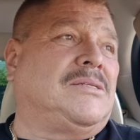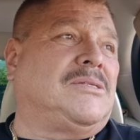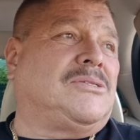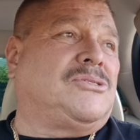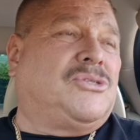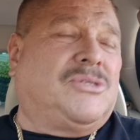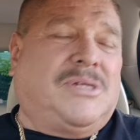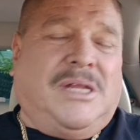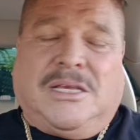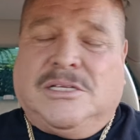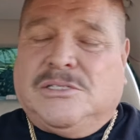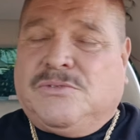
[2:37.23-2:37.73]

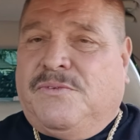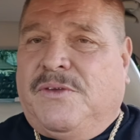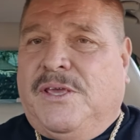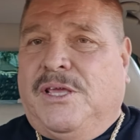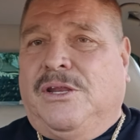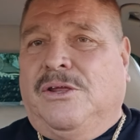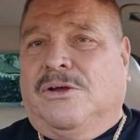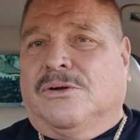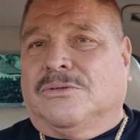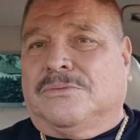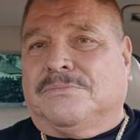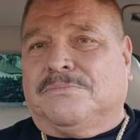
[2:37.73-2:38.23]
today's
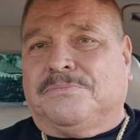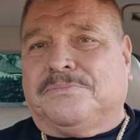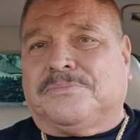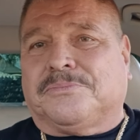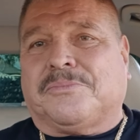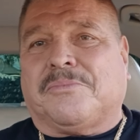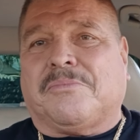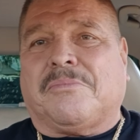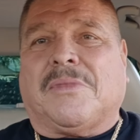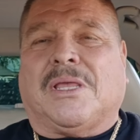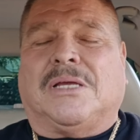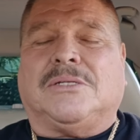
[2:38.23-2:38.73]
video.
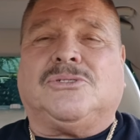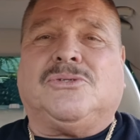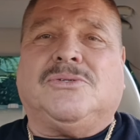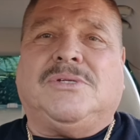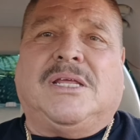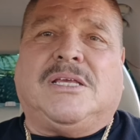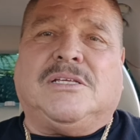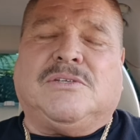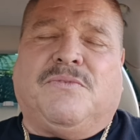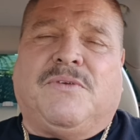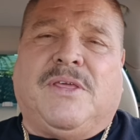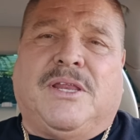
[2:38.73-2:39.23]

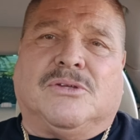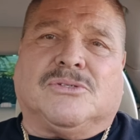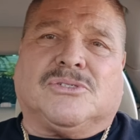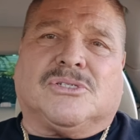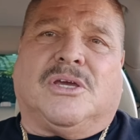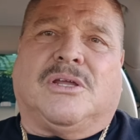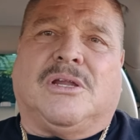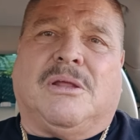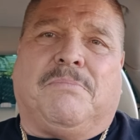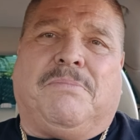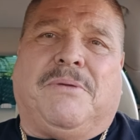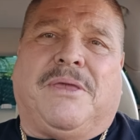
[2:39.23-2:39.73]
Today's video is
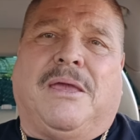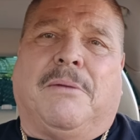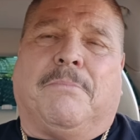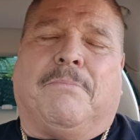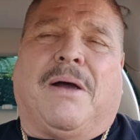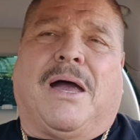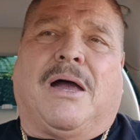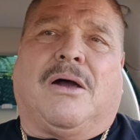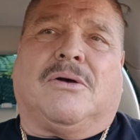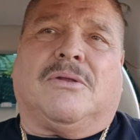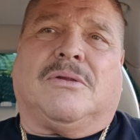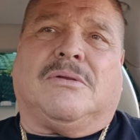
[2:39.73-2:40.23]
going to be
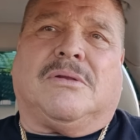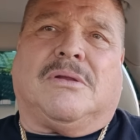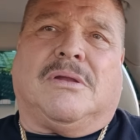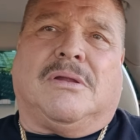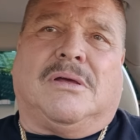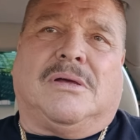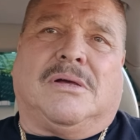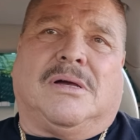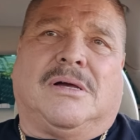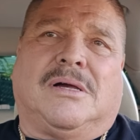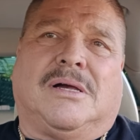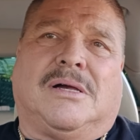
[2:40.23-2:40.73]
about
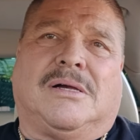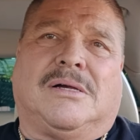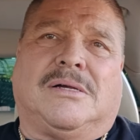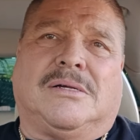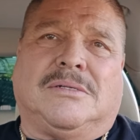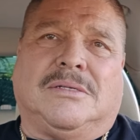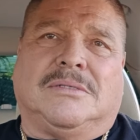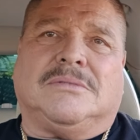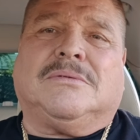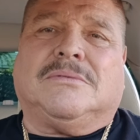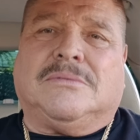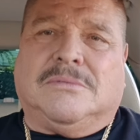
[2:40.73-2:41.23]

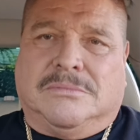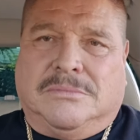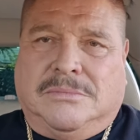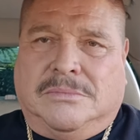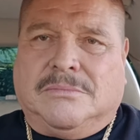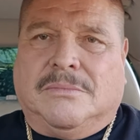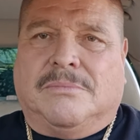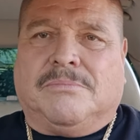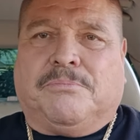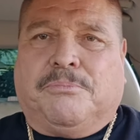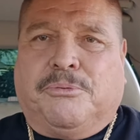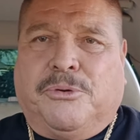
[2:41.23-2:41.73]
uh,
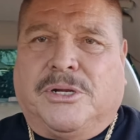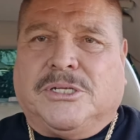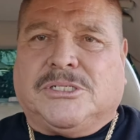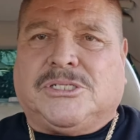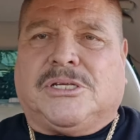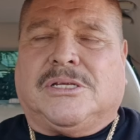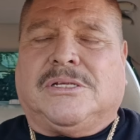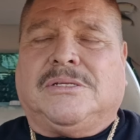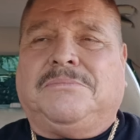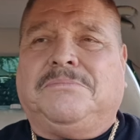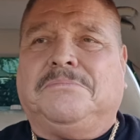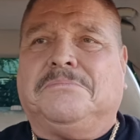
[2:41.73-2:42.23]

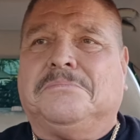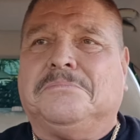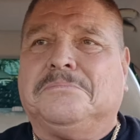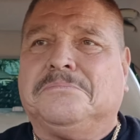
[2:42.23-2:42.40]
prison